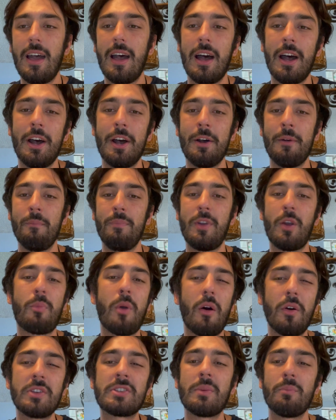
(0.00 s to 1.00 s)
There are
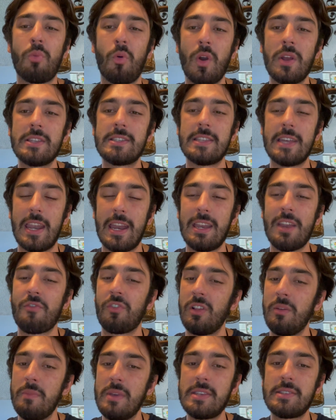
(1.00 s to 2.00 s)
probably some points that I
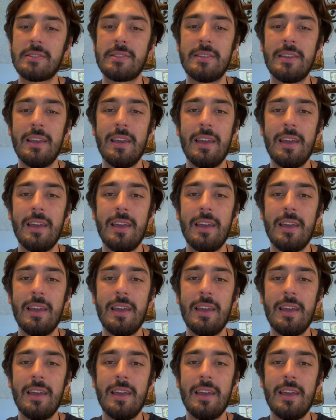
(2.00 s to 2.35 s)
definitely missed